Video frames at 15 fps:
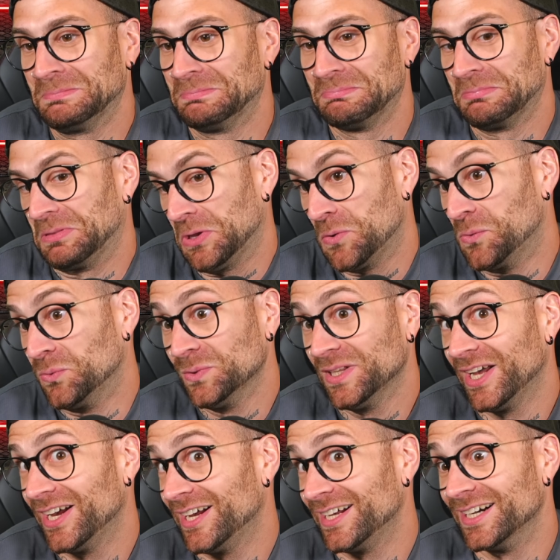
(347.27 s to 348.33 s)
all
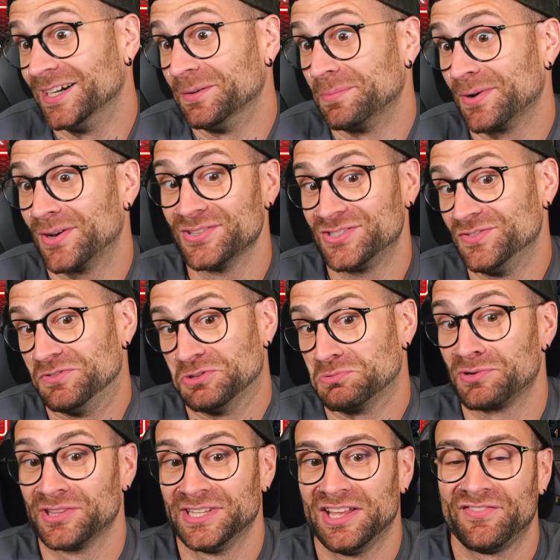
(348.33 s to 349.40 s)
are, because you've just
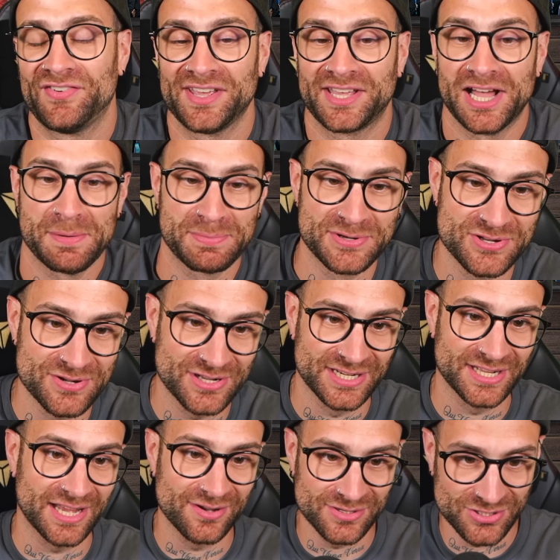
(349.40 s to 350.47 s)
won the FA Cup and you're going to
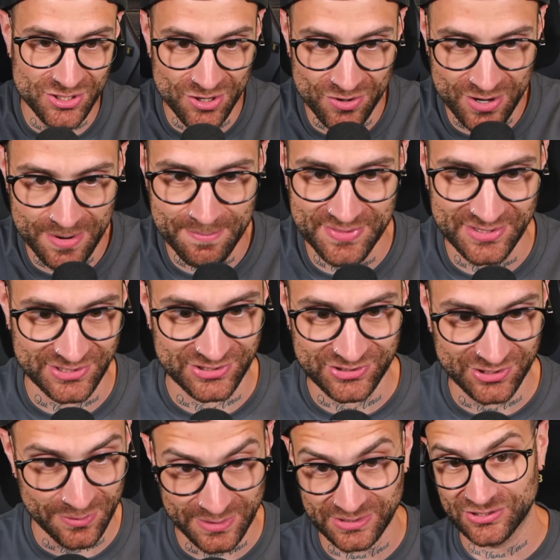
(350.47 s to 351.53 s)
go in Europe. This is
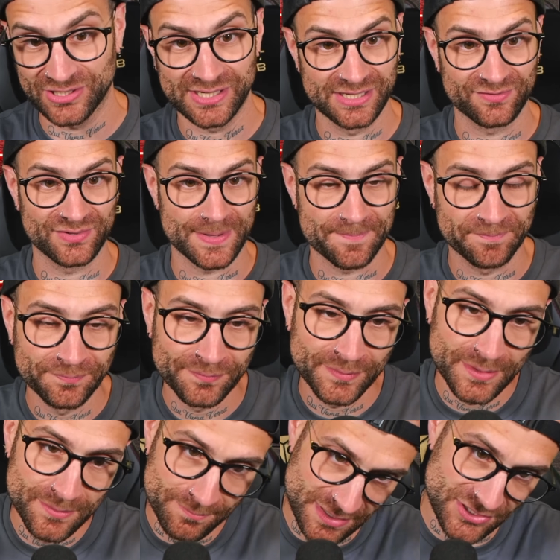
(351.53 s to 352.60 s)
so exciting for them.
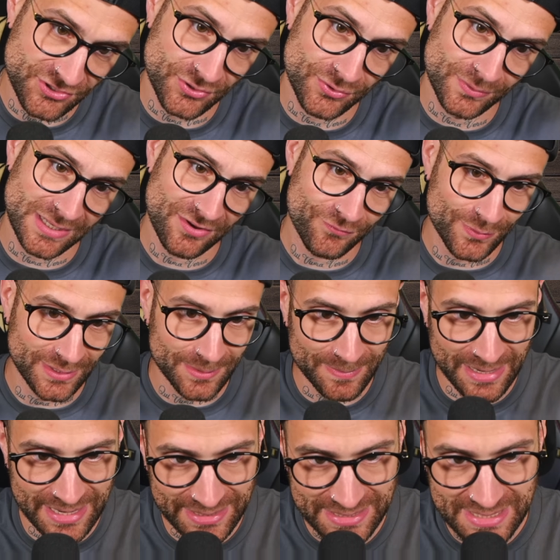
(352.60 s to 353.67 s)
Mitchell, left wing
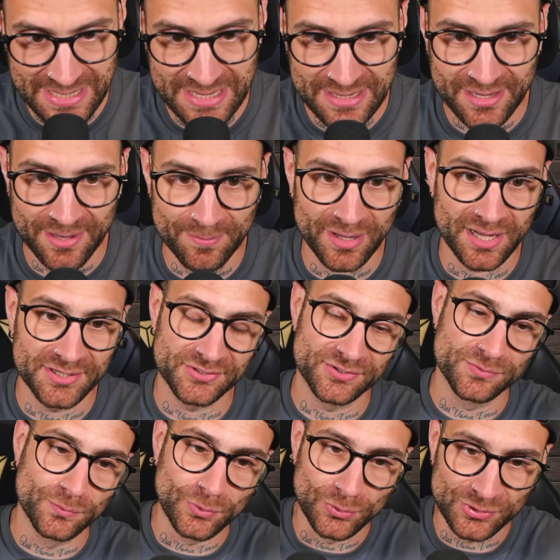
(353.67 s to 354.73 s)
back. Kamada
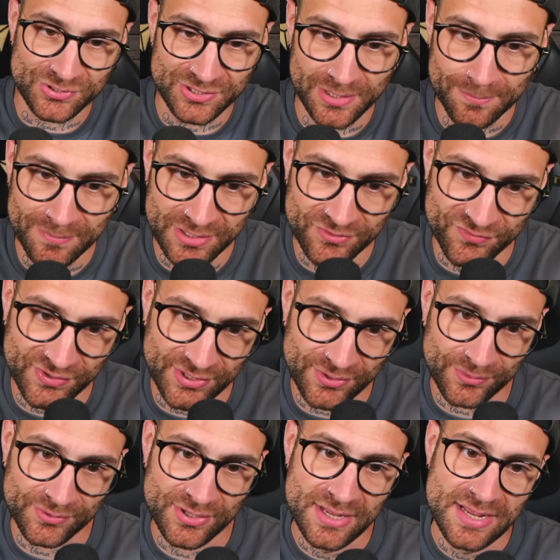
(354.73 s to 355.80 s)
and Wharton in
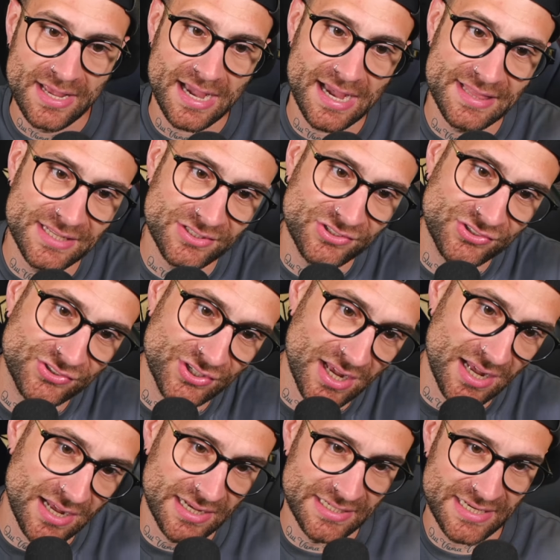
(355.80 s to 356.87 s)
midfield. And then
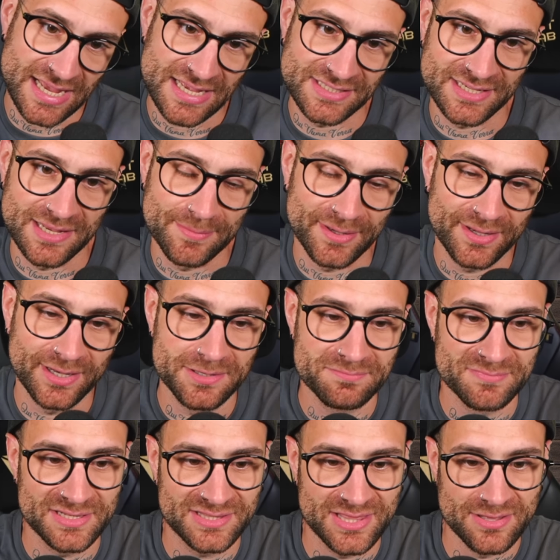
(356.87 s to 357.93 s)
Sarr and Eze behind
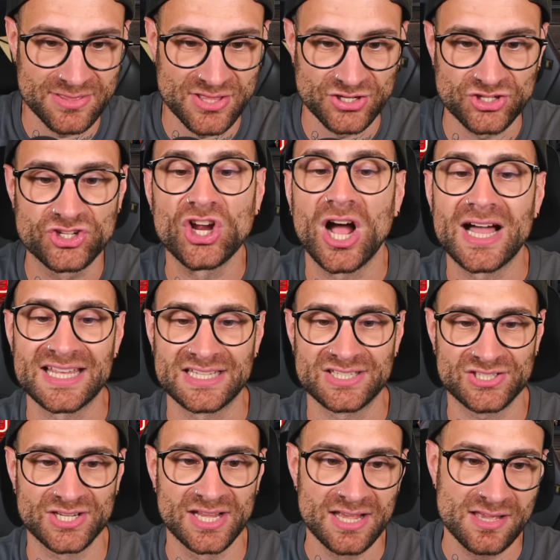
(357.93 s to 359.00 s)
the
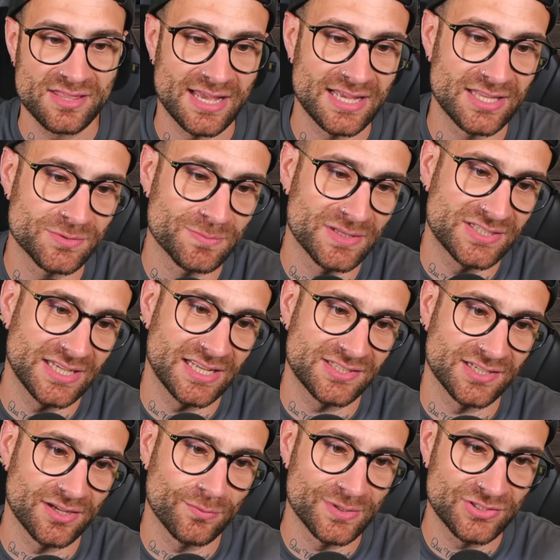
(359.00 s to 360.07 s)
giant that is
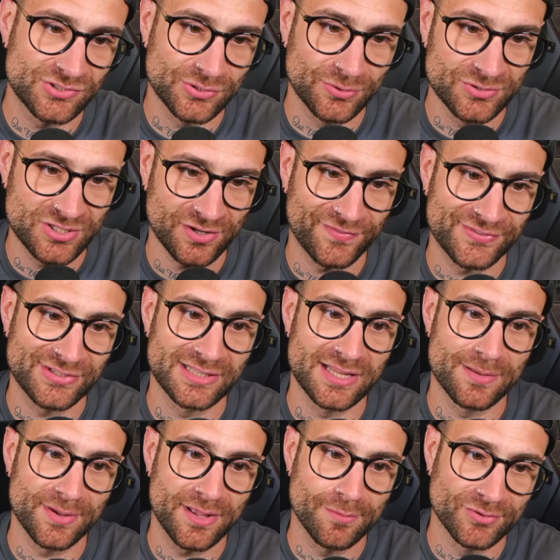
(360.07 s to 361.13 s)
Mateta. We saw Jefferson
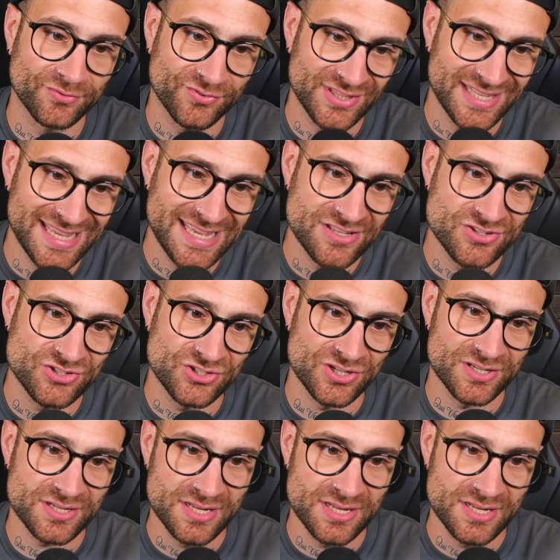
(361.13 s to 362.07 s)
Lerma come on for the injured